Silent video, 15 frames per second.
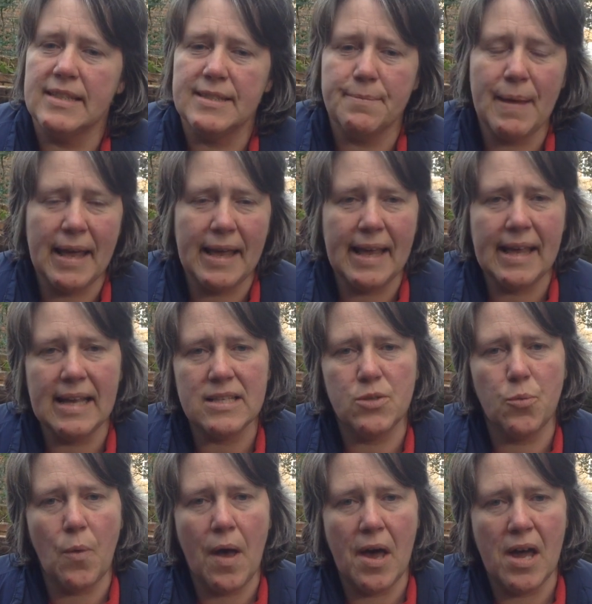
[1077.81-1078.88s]
It's making us
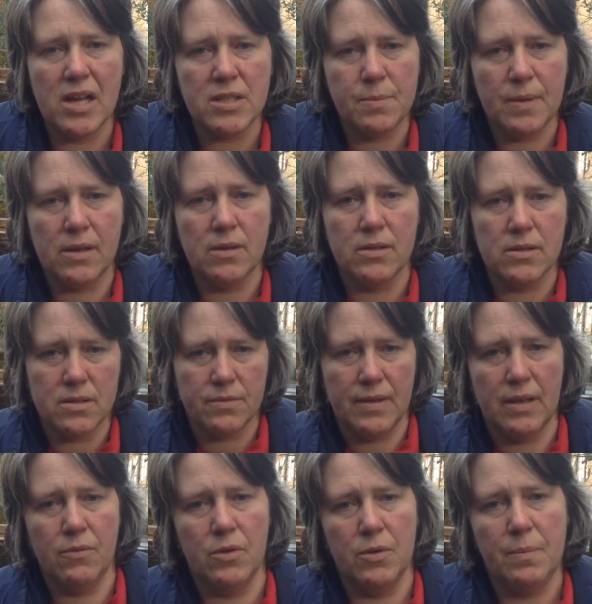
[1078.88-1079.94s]
worse because
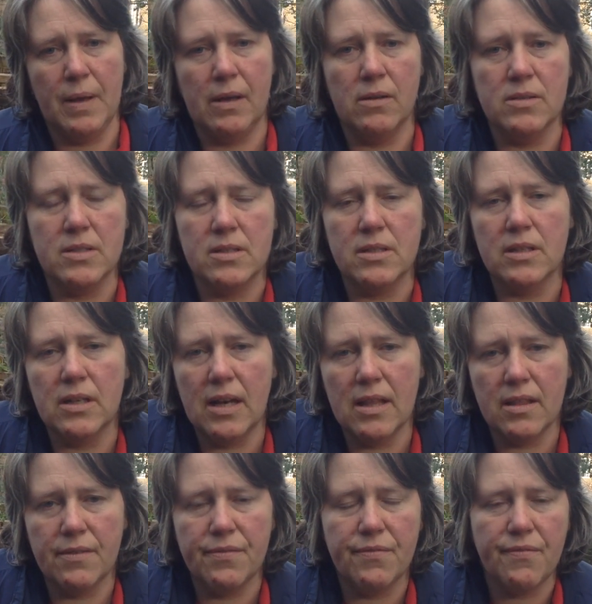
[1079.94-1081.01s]
we would be constantly in
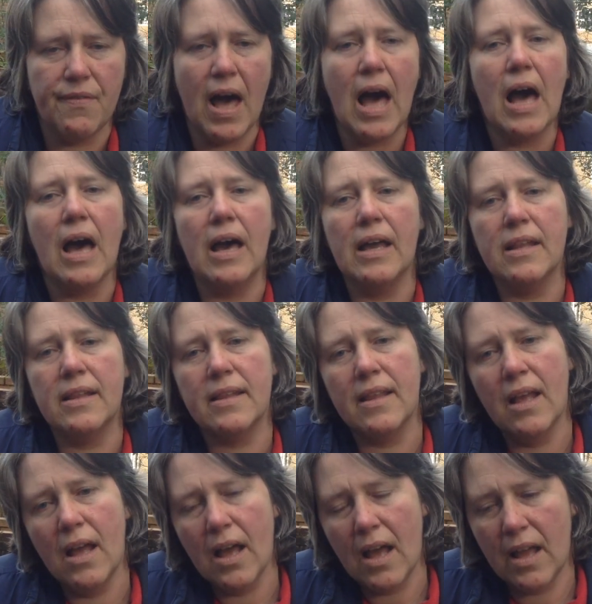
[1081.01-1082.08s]
the fight
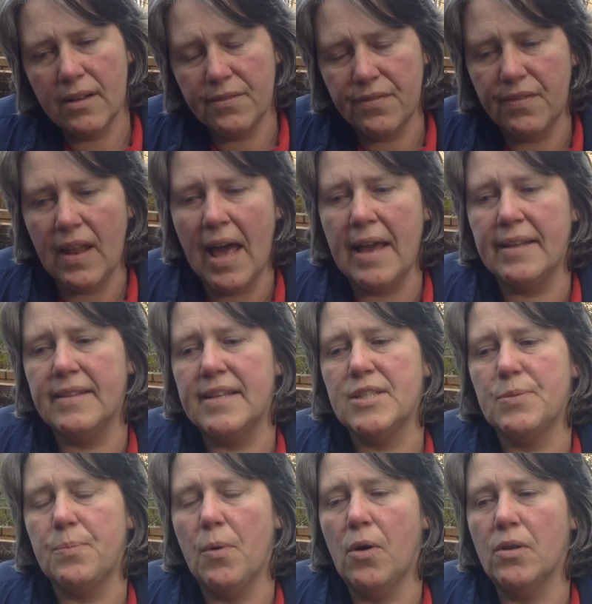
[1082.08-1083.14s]
and flight
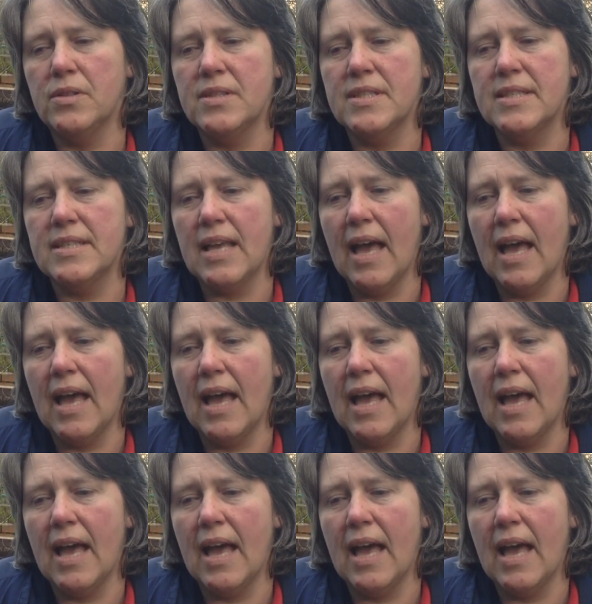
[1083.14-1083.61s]
response,